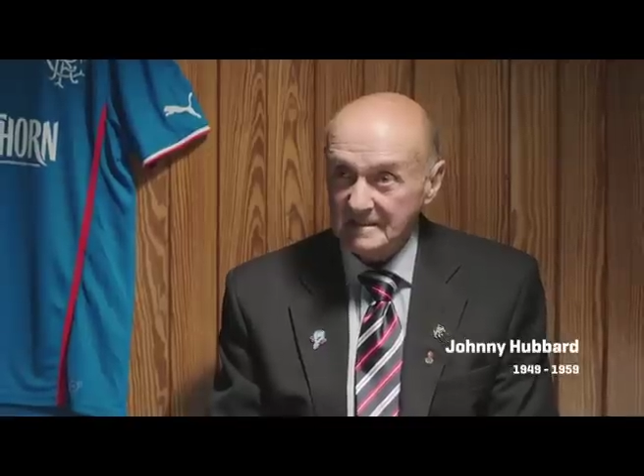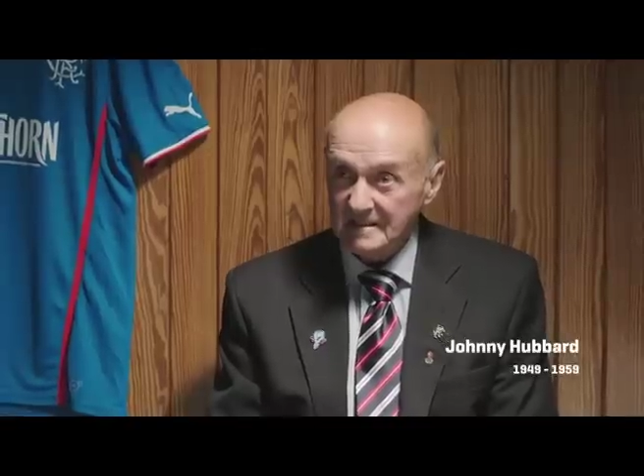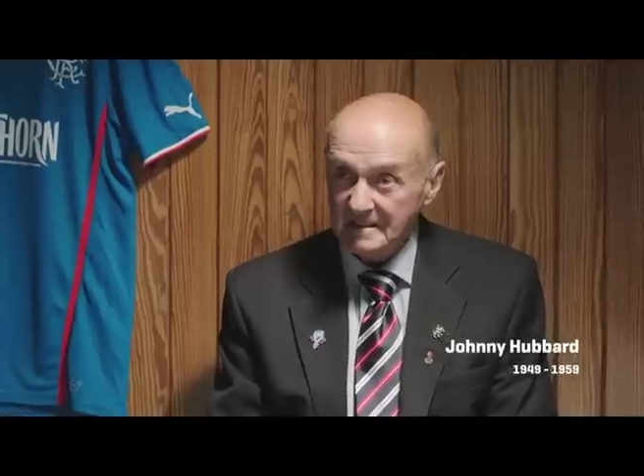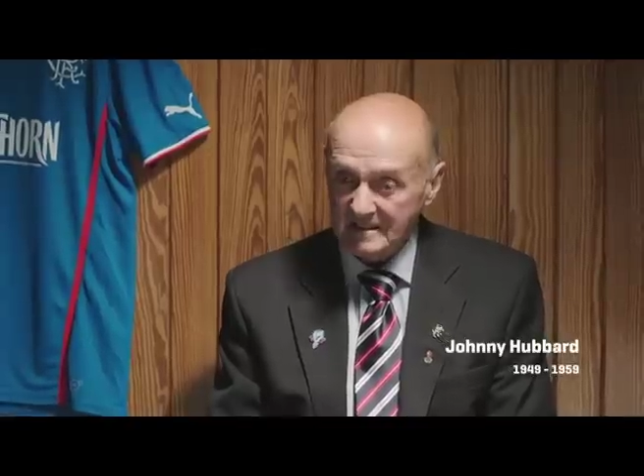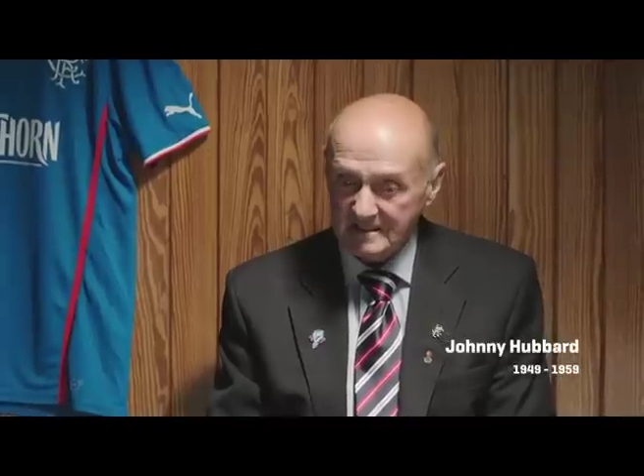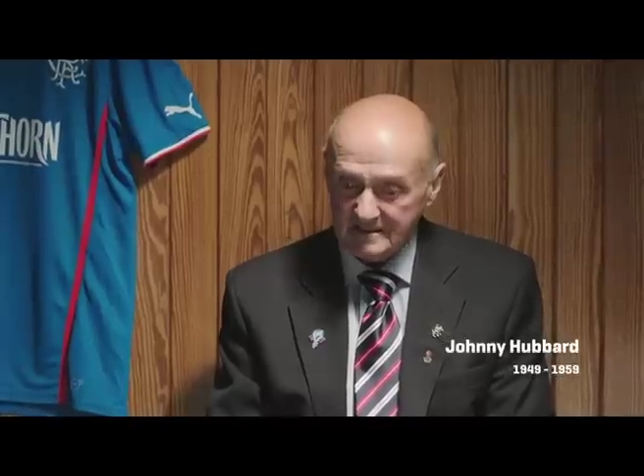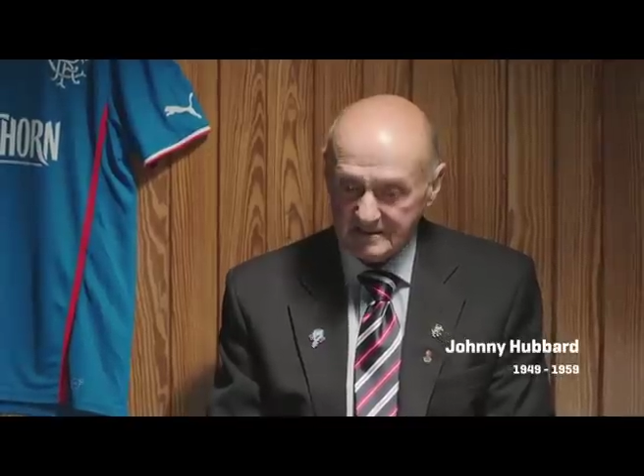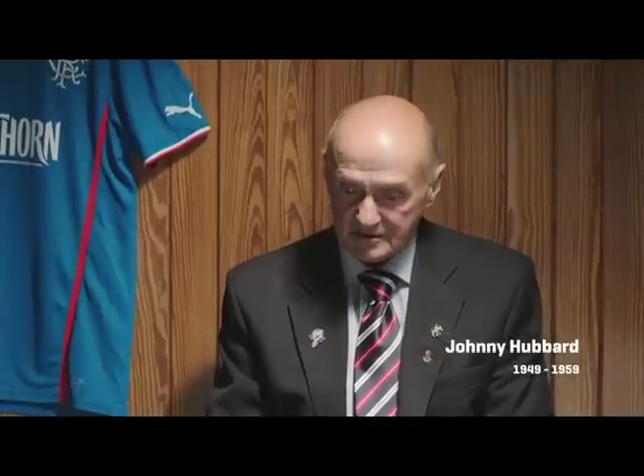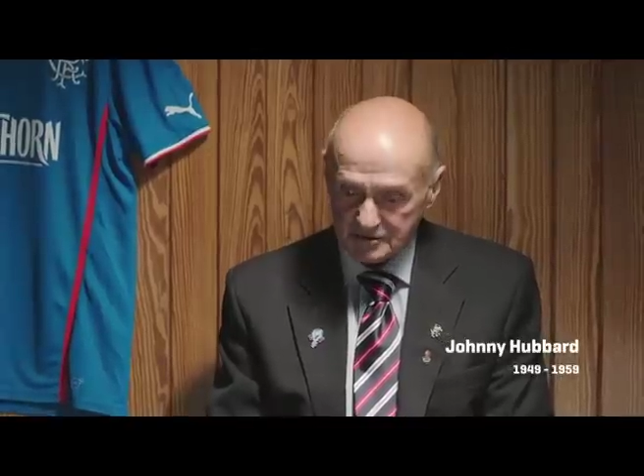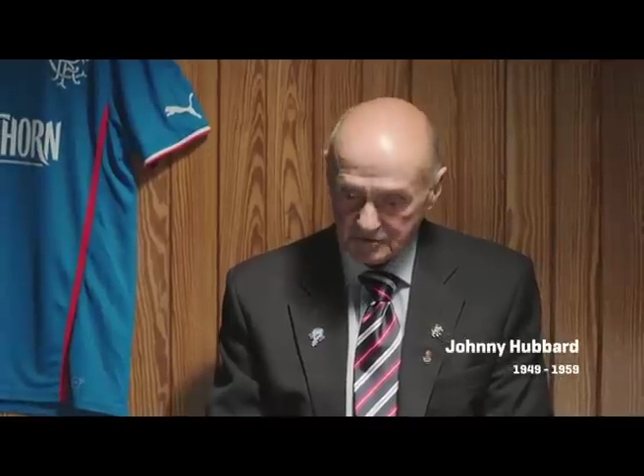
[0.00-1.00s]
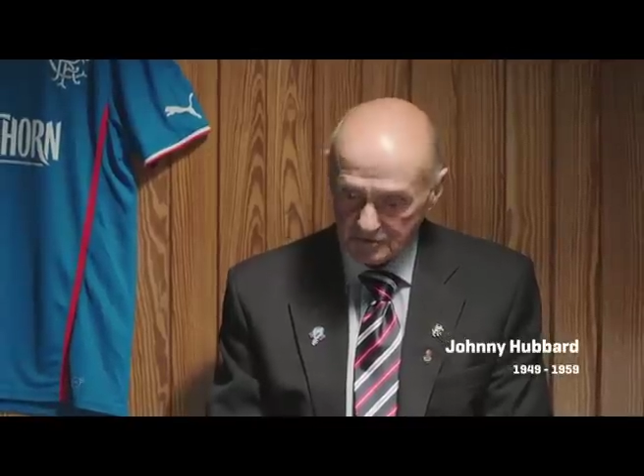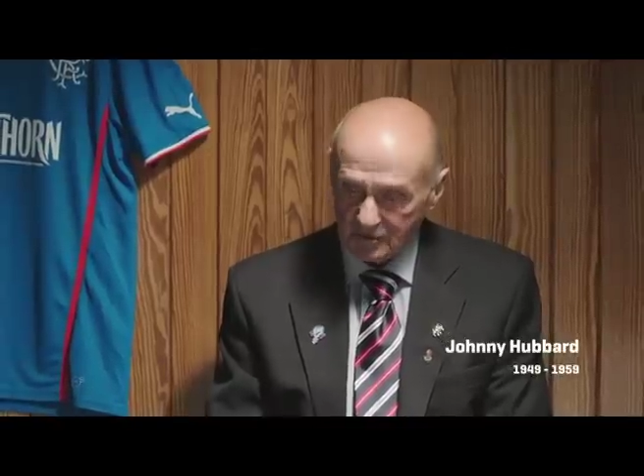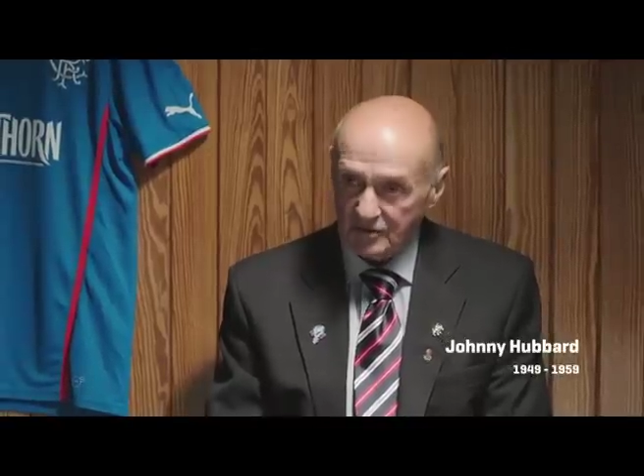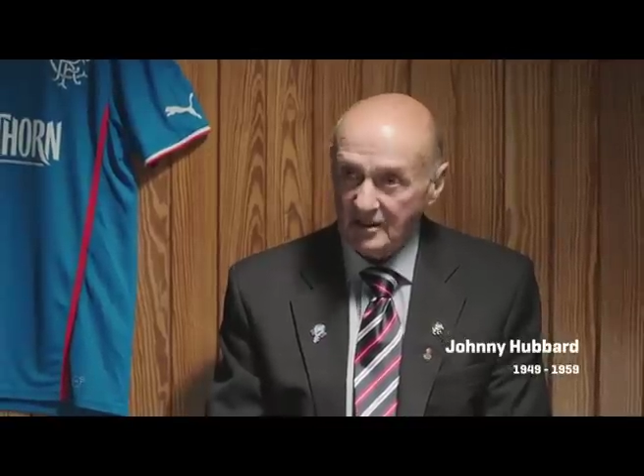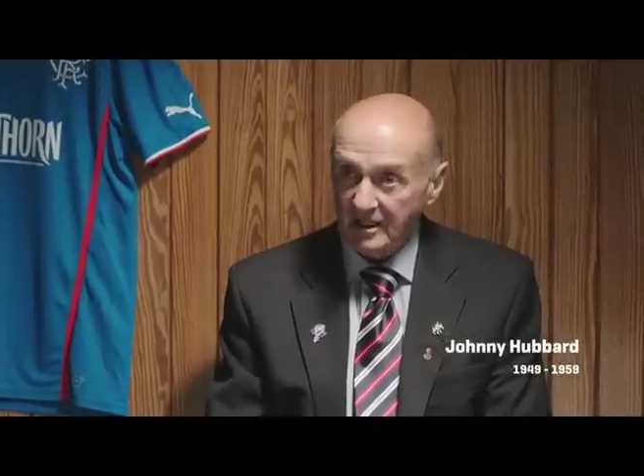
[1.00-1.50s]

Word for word: and I stood on the